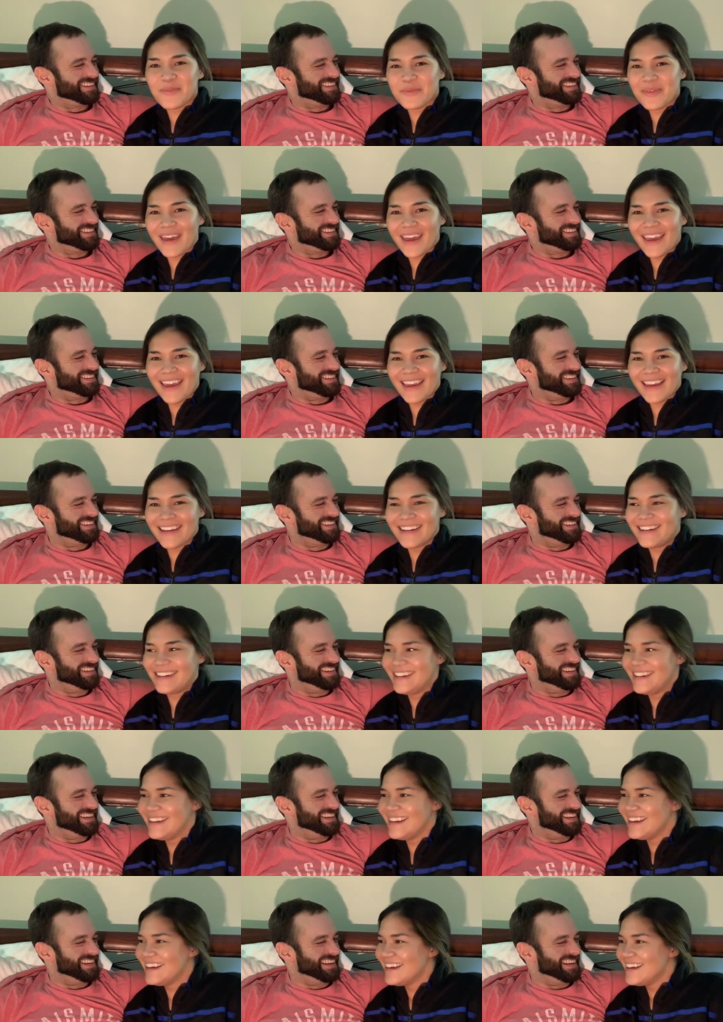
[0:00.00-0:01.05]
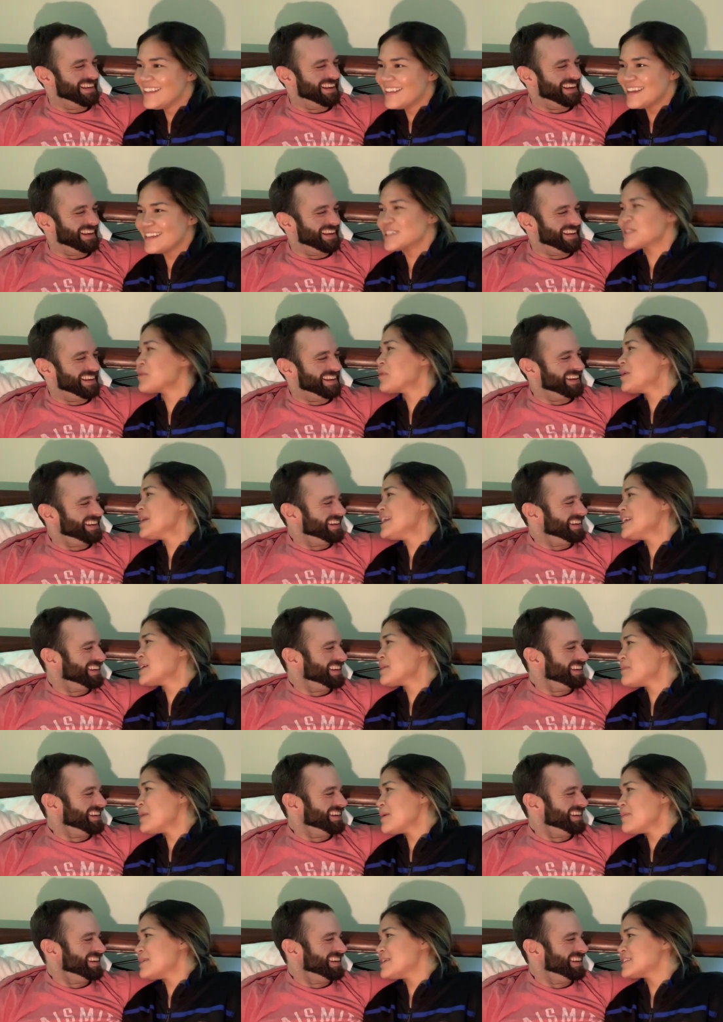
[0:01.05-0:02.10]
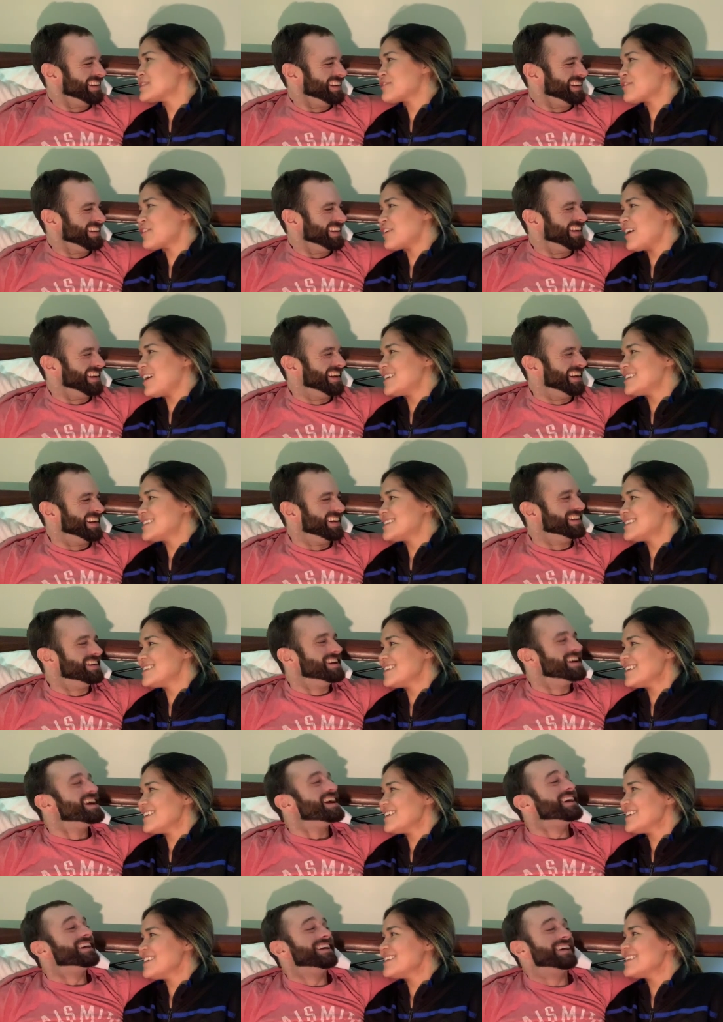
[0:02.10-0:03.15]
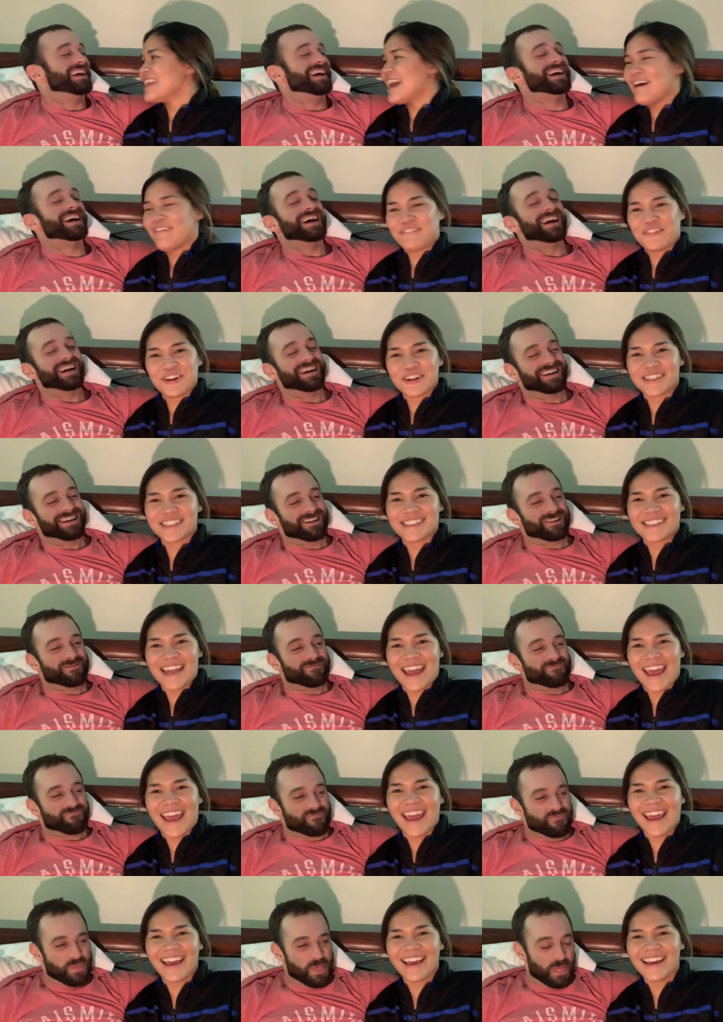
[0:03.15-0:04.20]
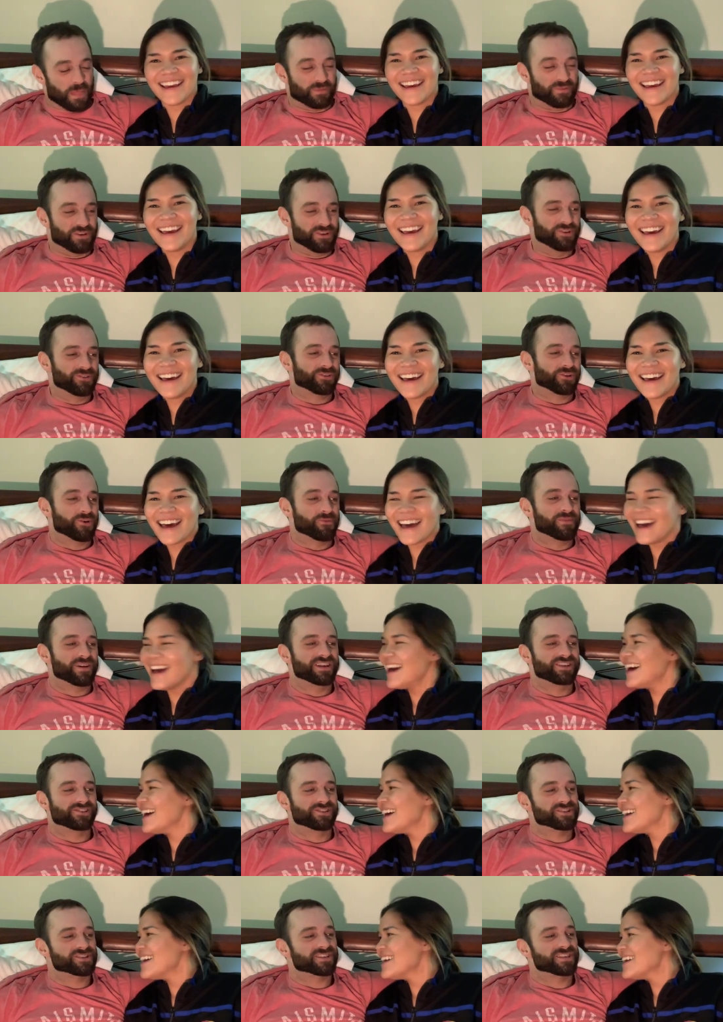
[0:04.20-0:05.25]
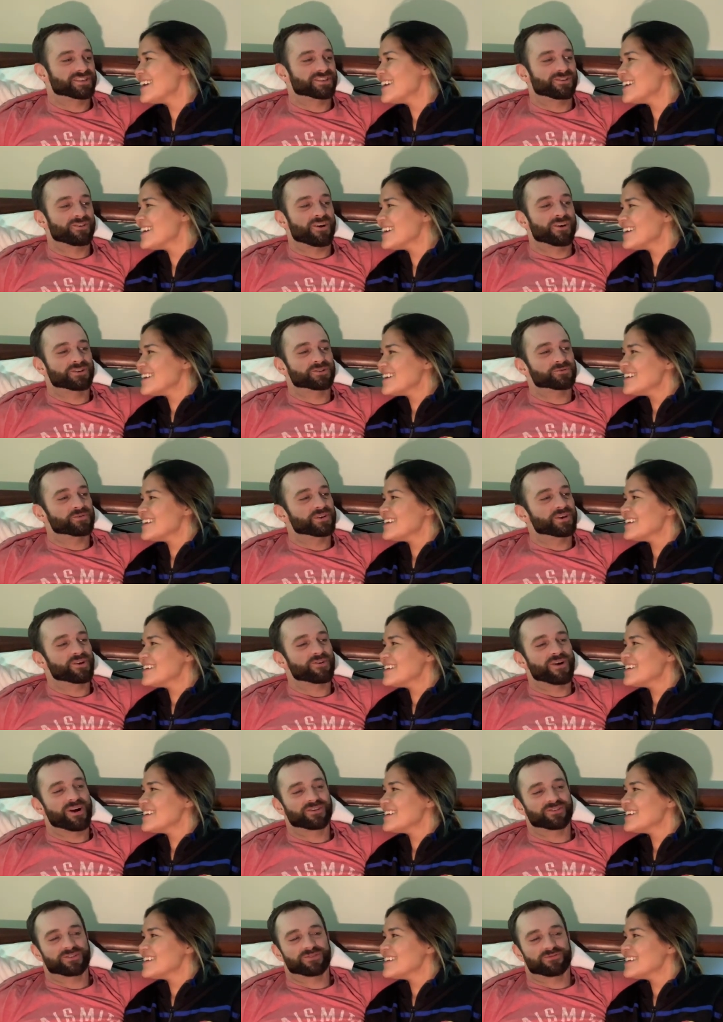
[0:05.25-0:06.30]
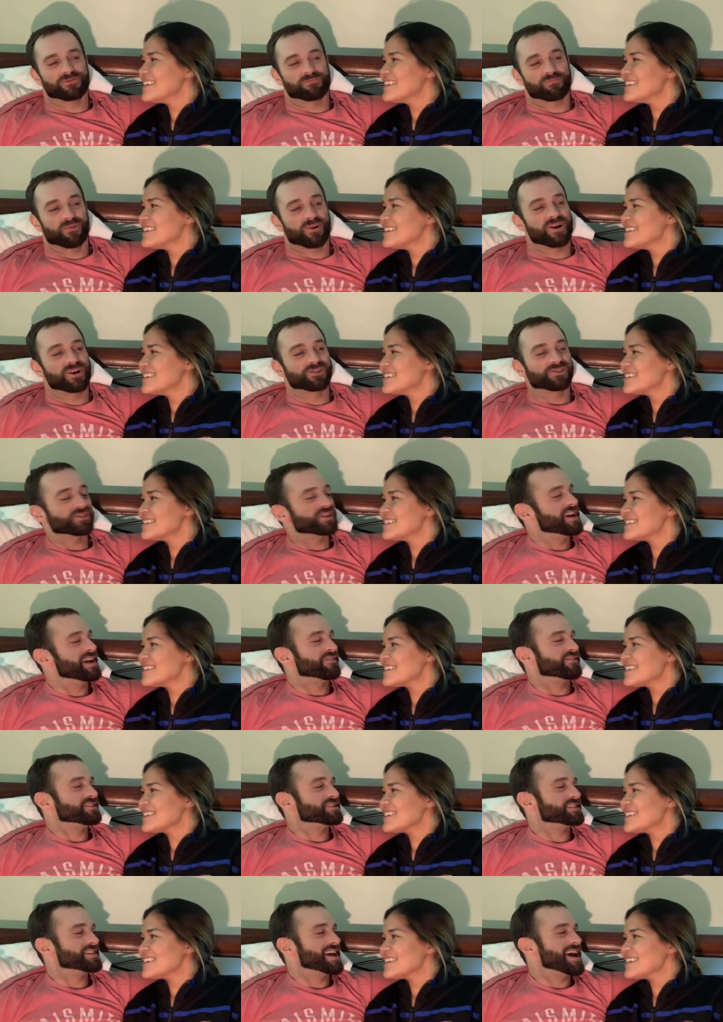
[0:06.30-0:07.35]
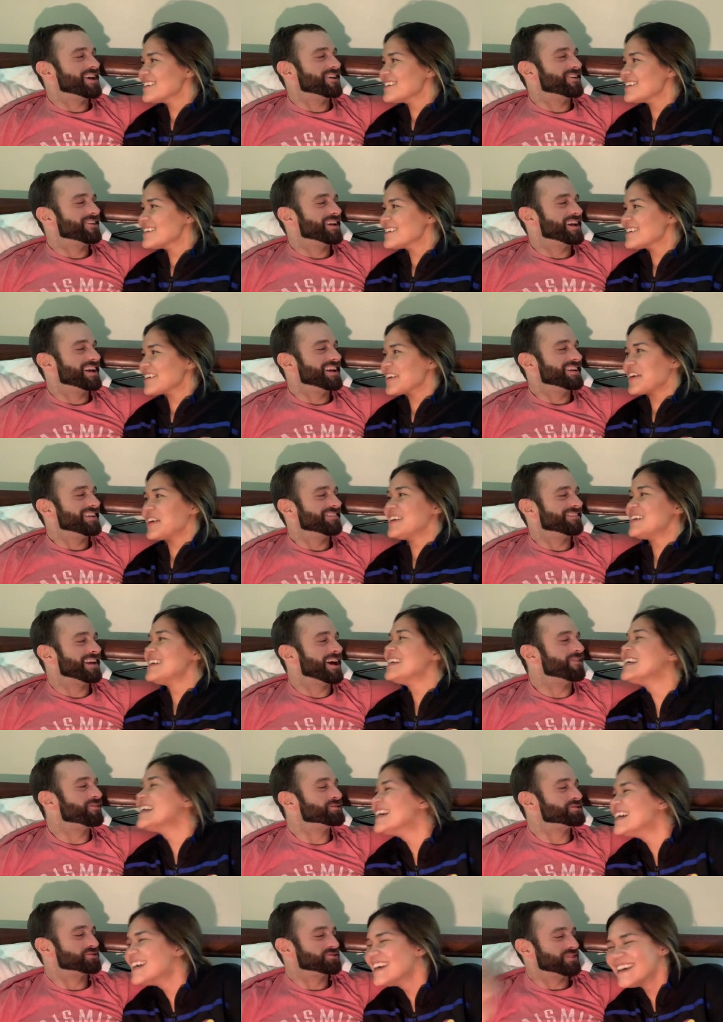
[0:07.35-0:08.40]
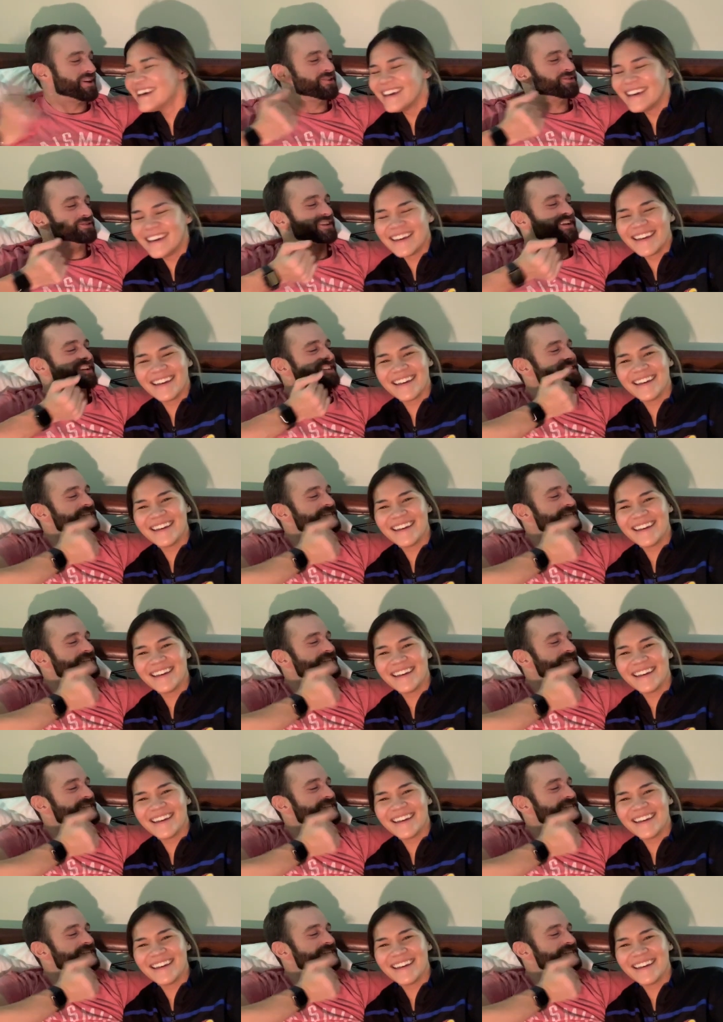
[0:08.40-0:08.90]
Speaker 1: made like 20 commitments for us
Speaker 2: yeah. that first day. You told me just as long as we could go out to brunch every Saturday. That was that was like a